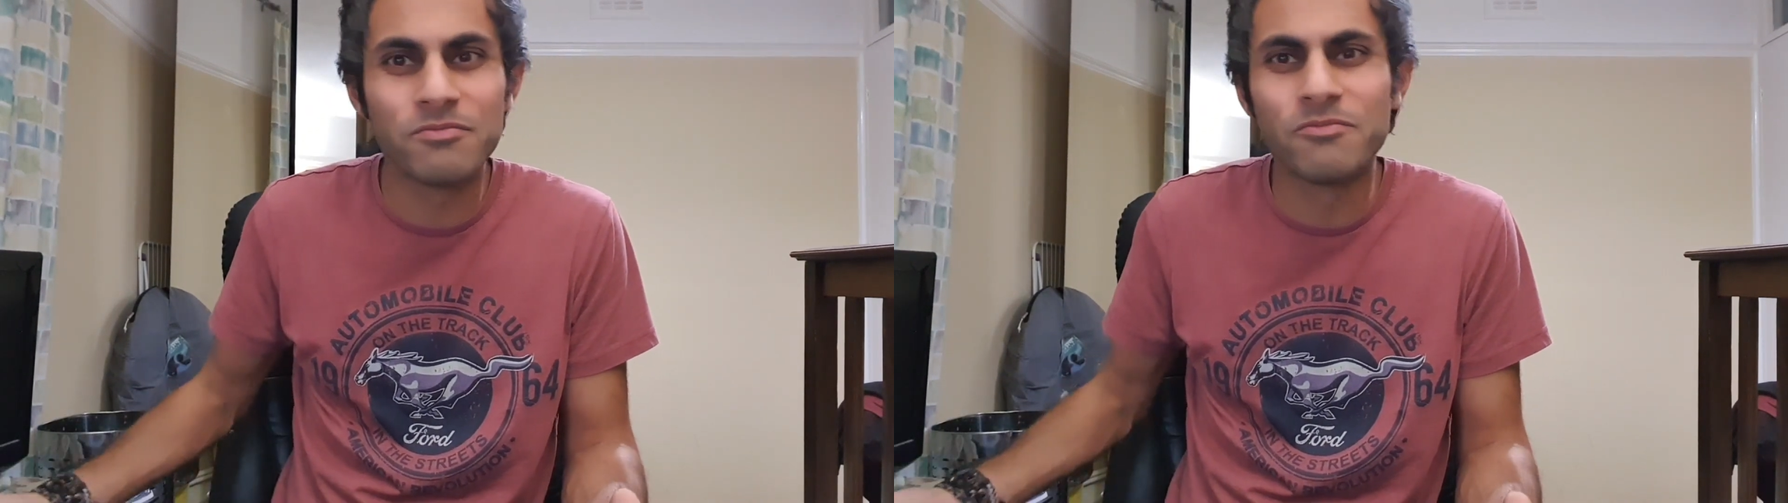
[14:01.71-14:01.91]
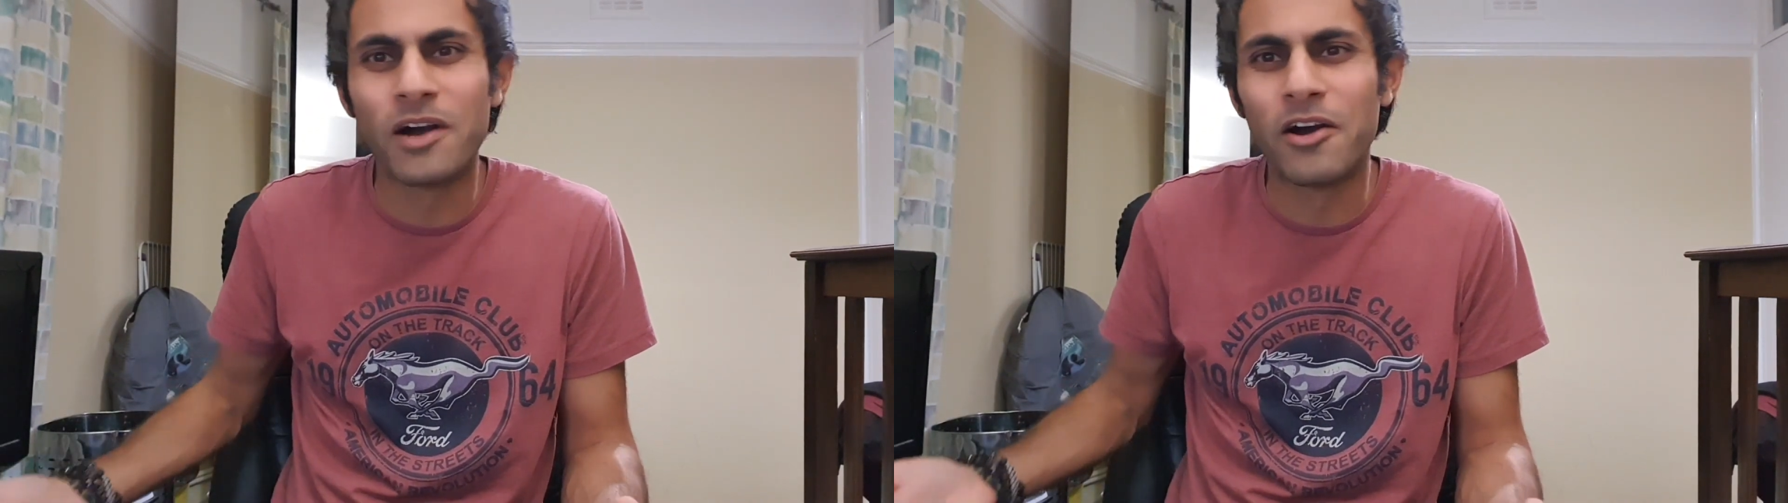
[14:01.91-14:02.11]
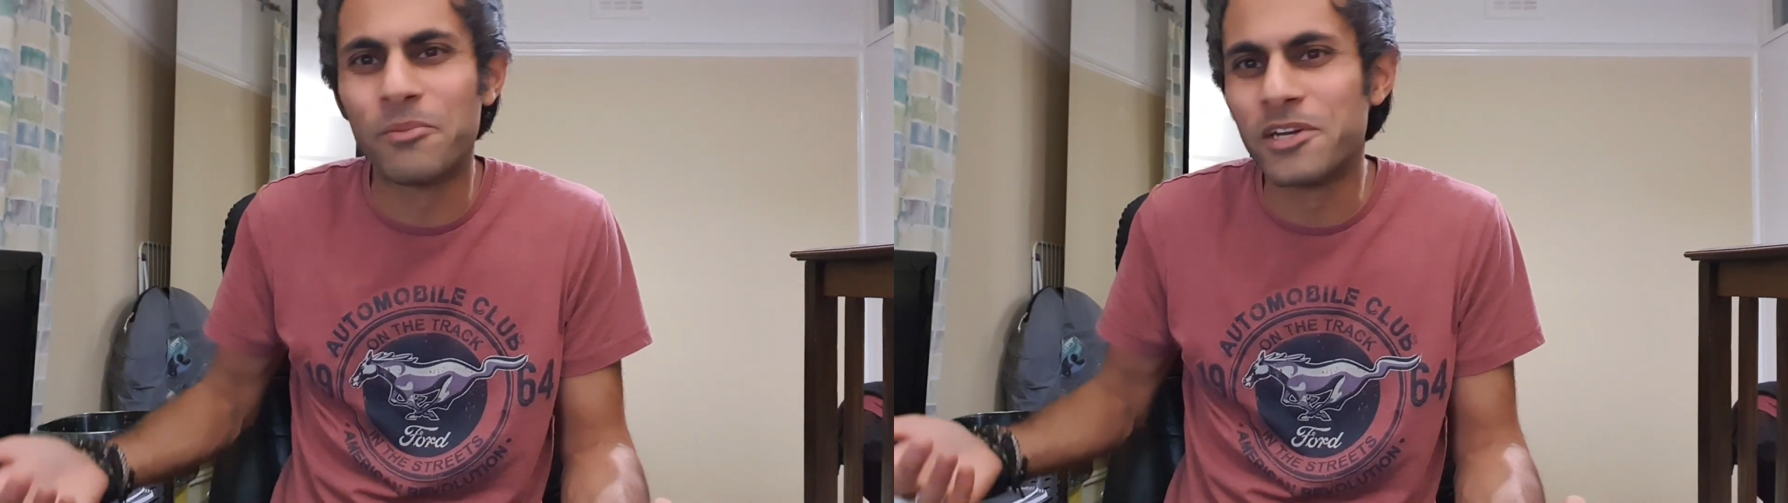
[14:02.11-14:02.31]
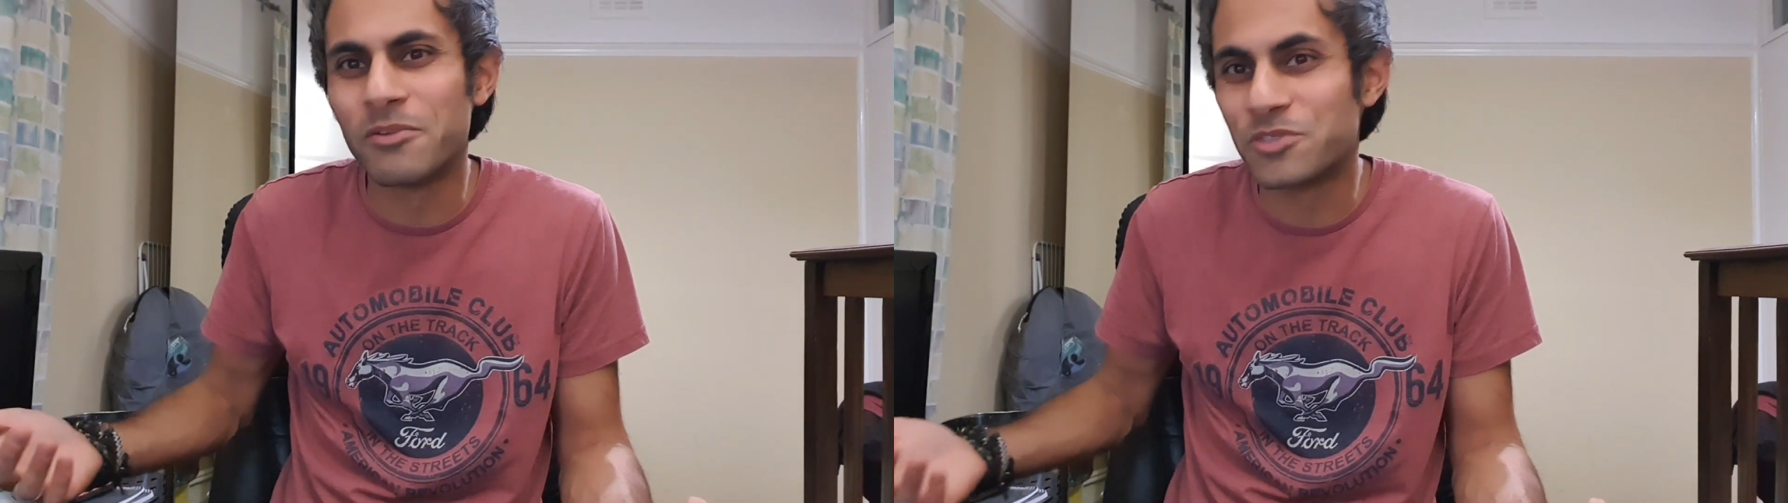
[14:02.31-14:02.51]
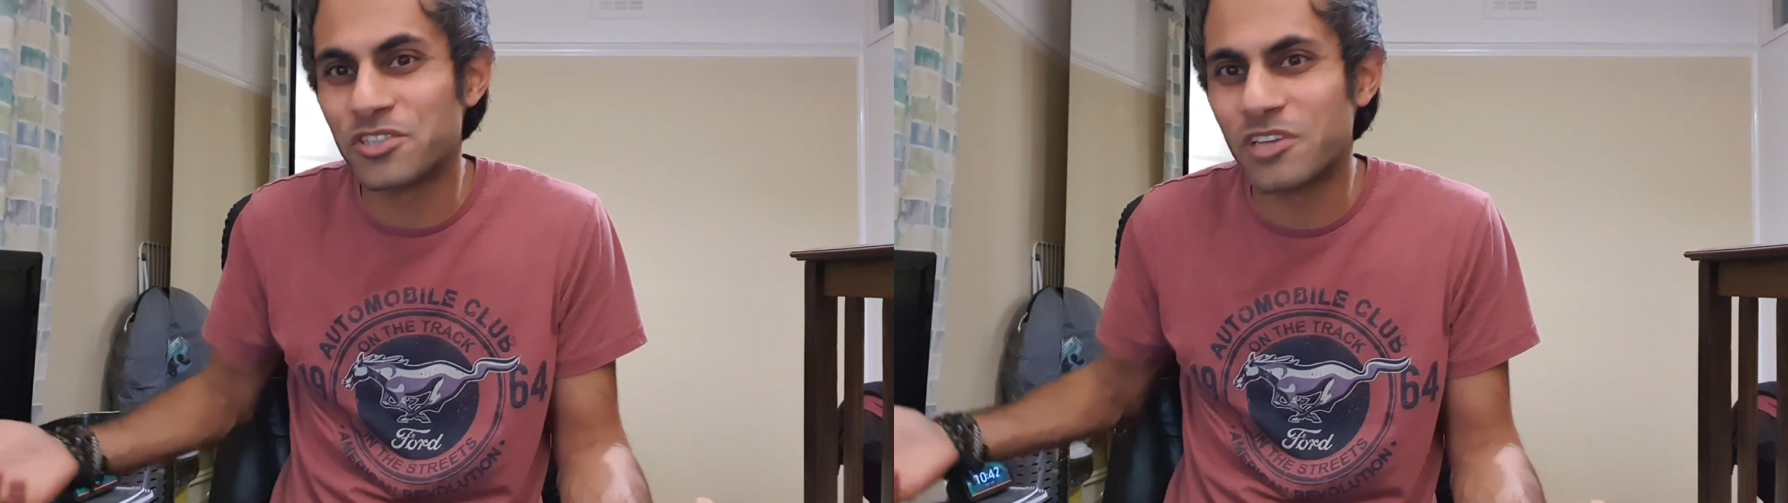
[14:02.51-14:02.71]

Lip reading: well, I mean, I'm just